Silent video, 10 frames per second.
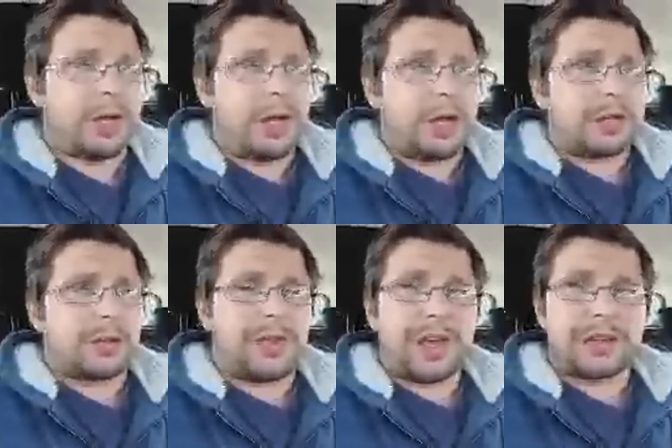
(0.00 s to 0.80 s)
So
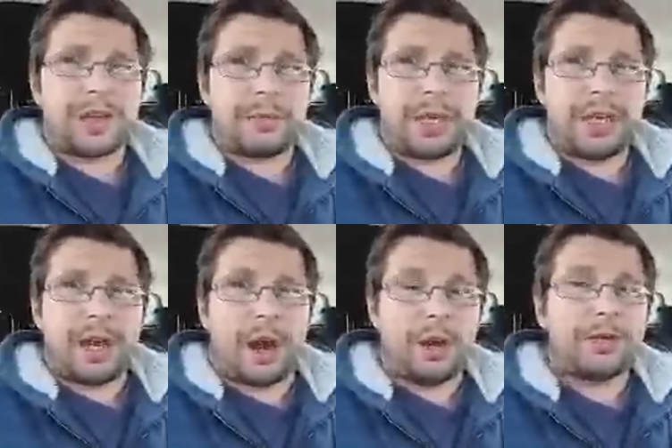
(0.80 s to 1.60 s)
that's going to be
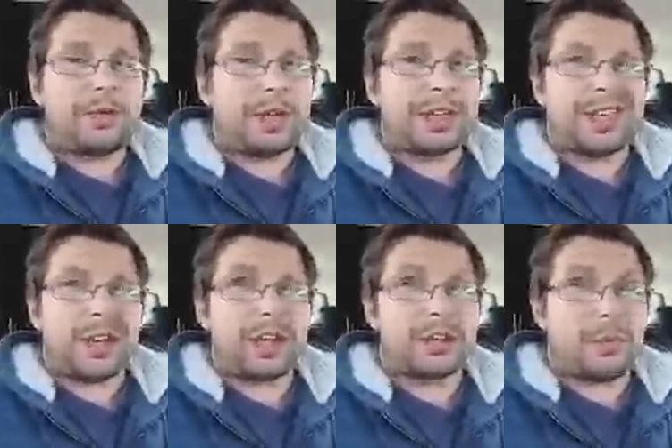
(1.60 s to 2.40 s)
hopefully
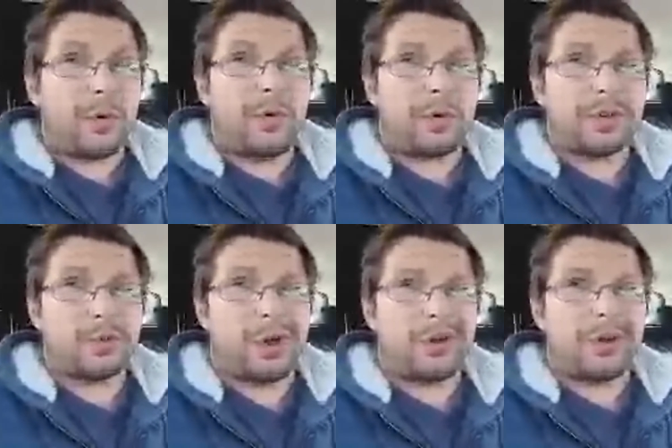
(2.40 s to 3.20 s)
started tomorrow as
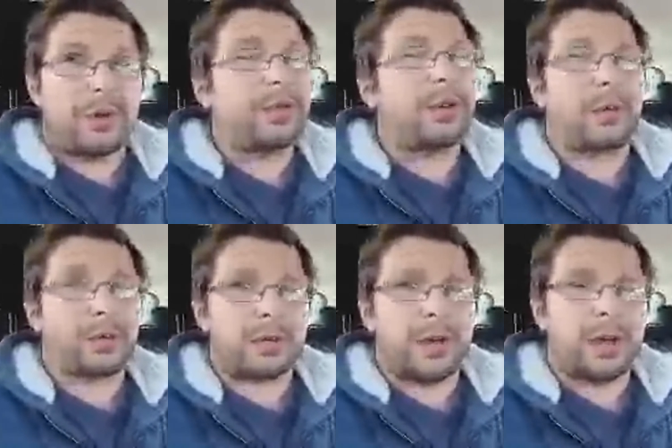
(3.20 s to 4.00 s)
well. Now, if I've got
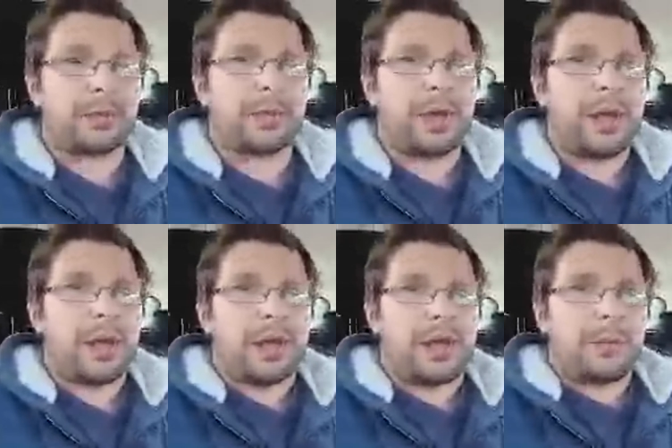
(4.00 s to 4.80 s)
time,
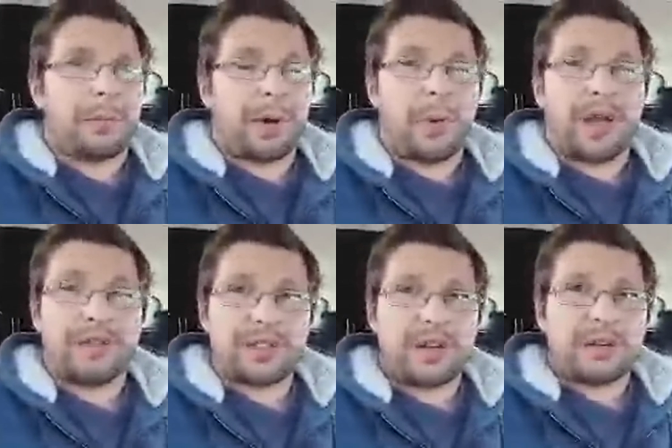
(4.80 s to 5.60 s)
by way of
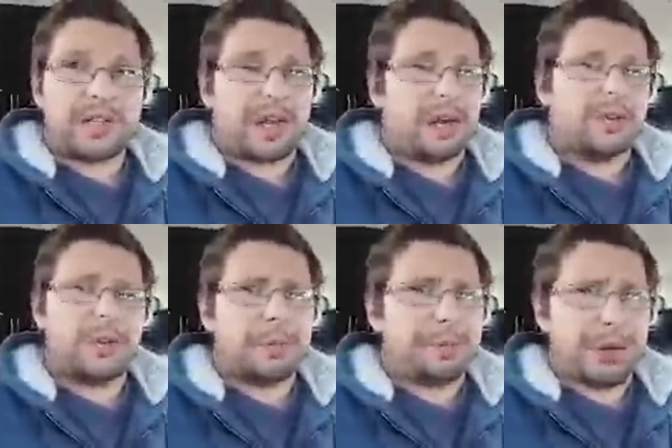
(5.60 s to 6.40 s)
starting, I don't mean I'm
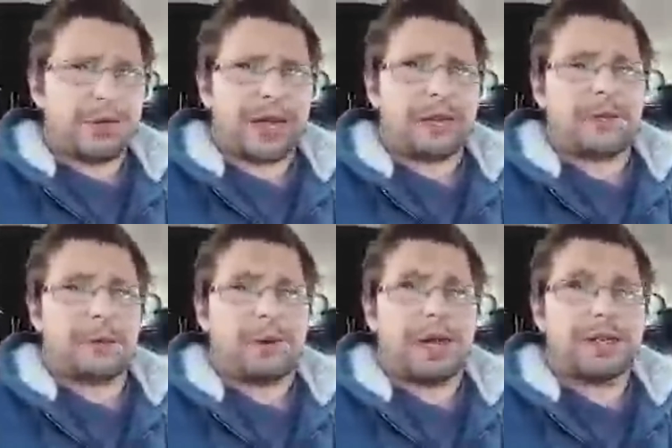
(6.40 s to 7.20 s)
building anything or
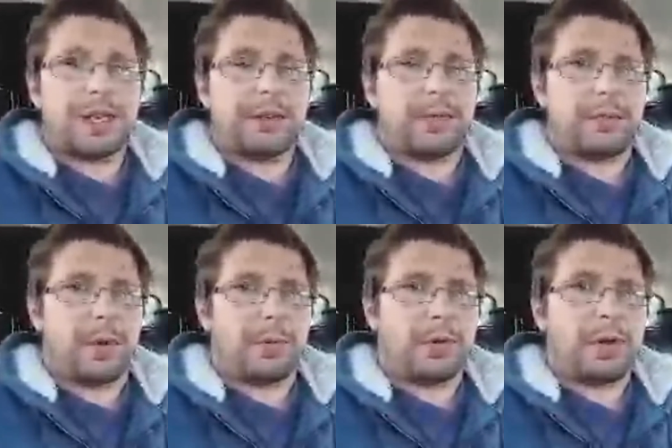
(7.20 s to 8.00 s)
planting anything at the
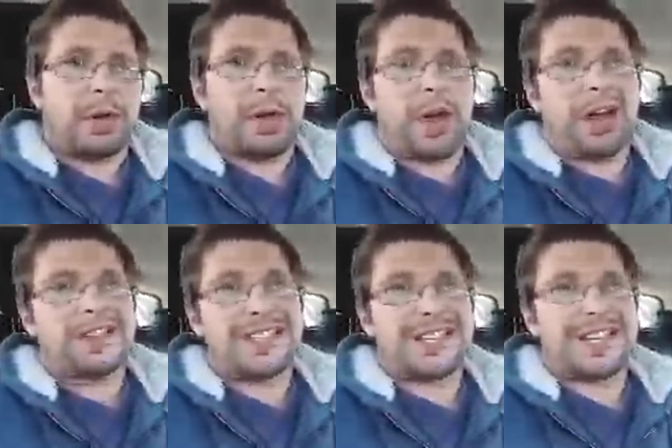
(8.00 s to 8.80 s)
moment I just
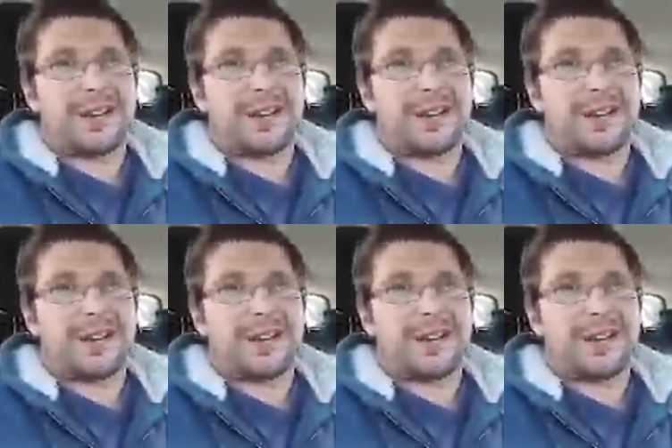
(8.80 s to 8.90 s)
need to get it